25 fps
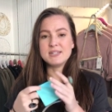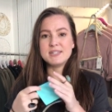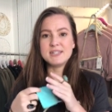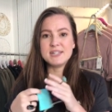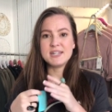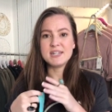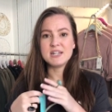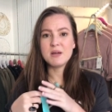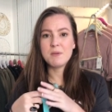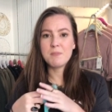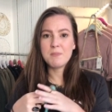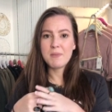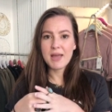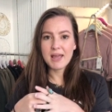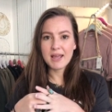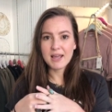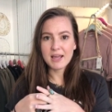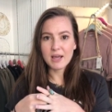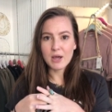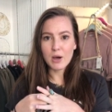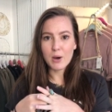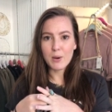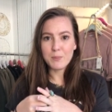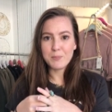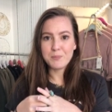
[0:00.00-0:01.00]
Dina
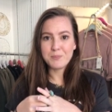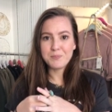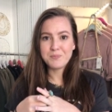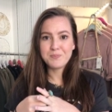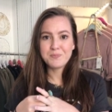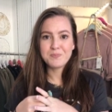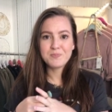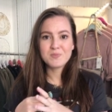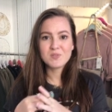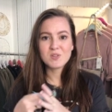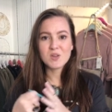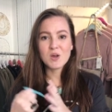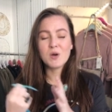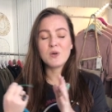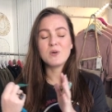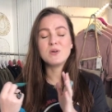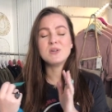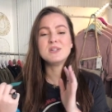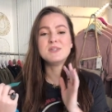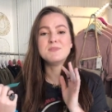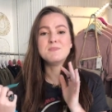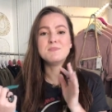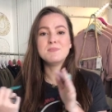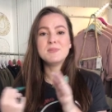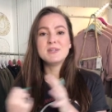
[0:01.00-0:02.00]
Mangum. So,
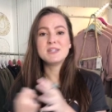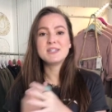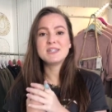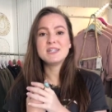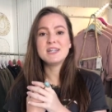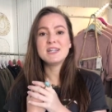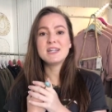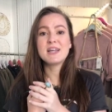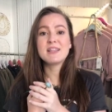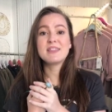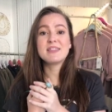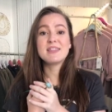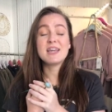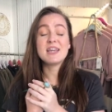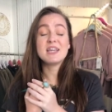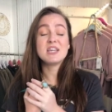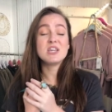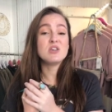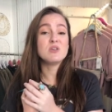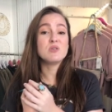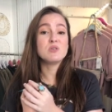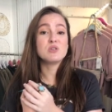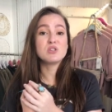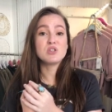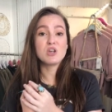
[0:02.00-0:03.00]
Miss Dina, thank
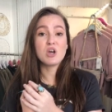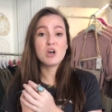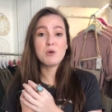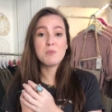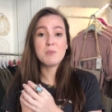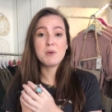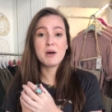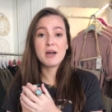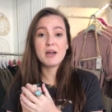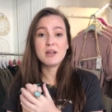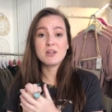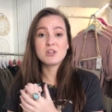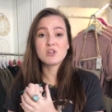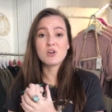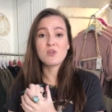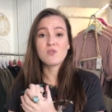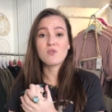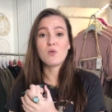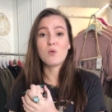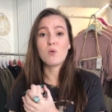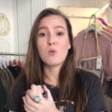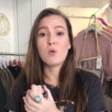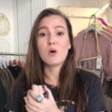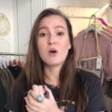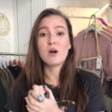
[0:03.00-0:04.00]
you so much
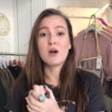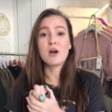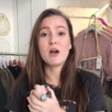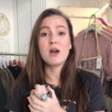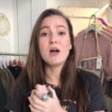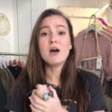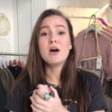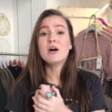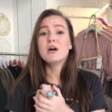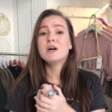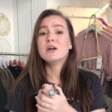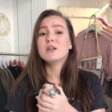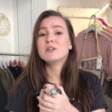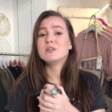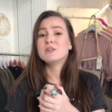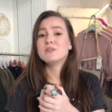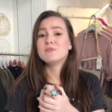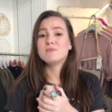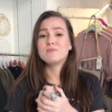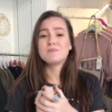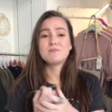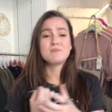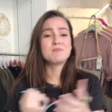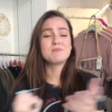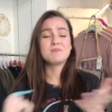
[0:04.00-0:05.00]
for
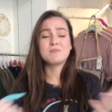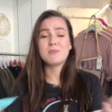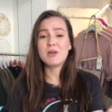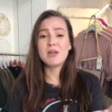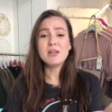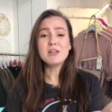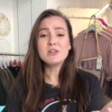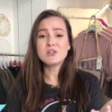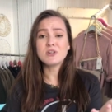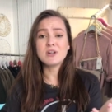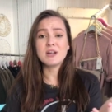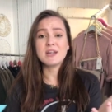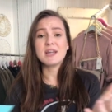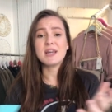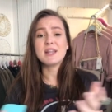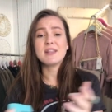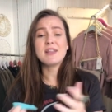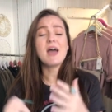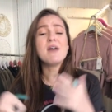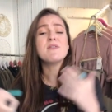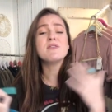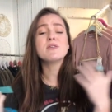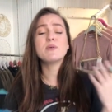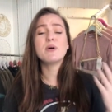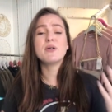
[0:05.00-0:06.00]
entering. And
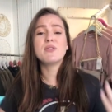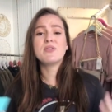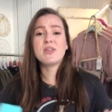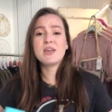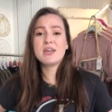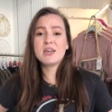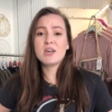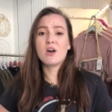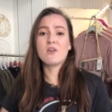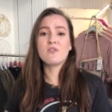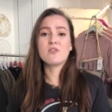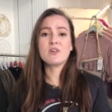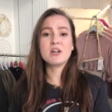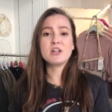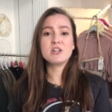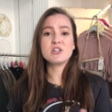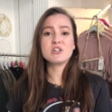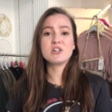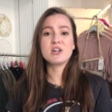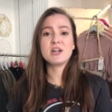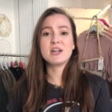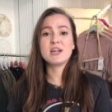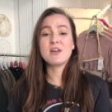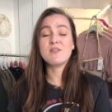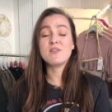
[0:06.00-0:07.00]
everyone, thank y'all for
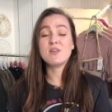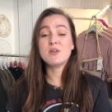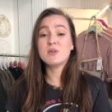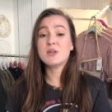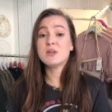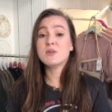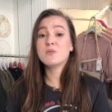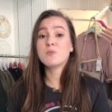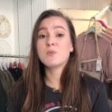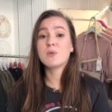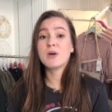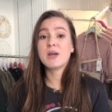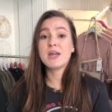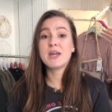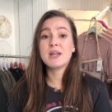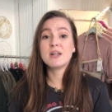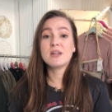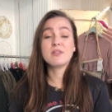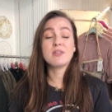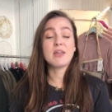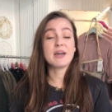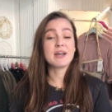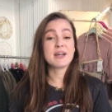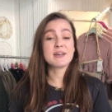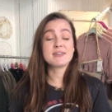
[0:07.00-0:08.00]
entering. If you didn't
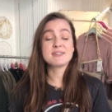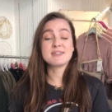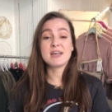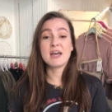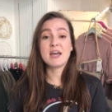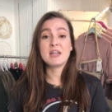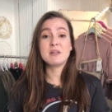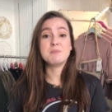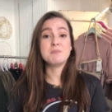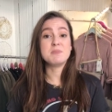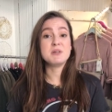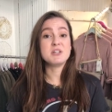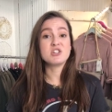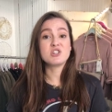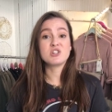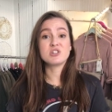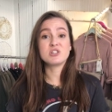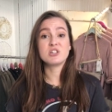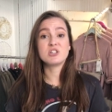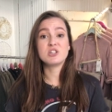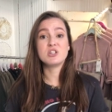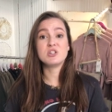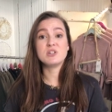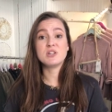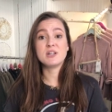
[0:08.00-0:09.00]
win, like I said, be sure
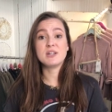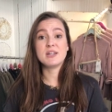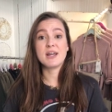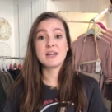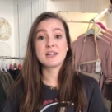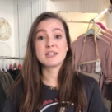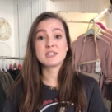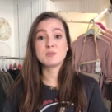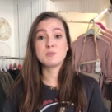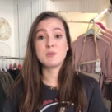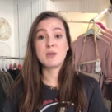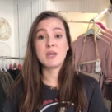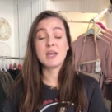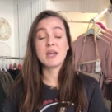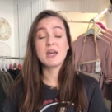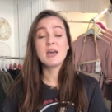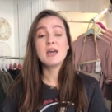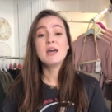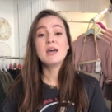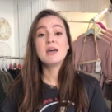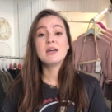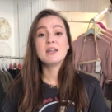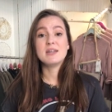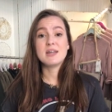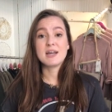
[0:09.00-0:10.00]
to tune in next week.
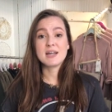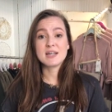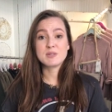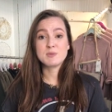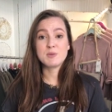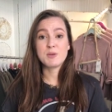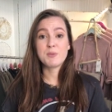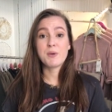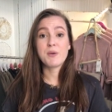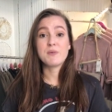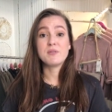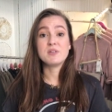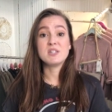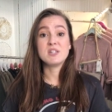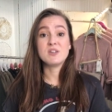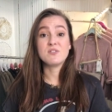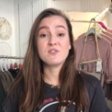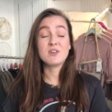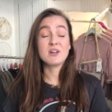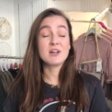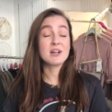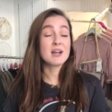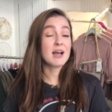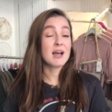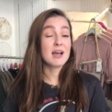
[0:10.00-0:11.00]
Next week, we have a
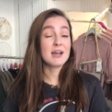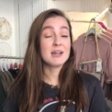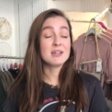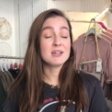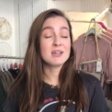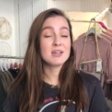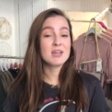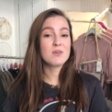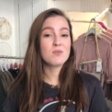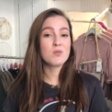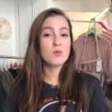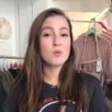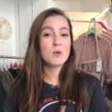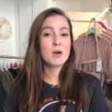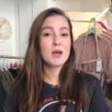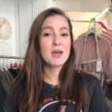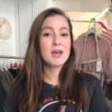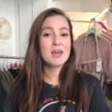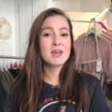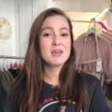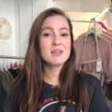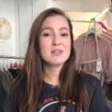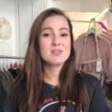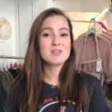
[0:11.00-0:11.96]
different kind of giveaway.